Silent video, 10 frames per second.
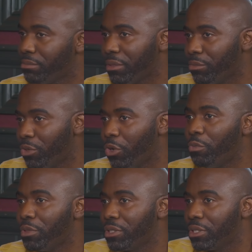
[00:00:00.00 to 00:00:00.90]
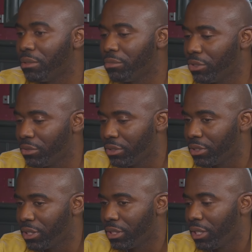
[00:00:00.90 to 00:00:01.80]
is made more open to them. You know, it's
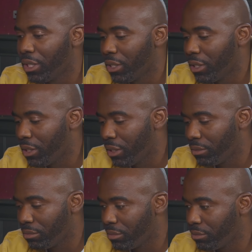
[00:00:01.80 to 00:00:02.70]
yeah. like,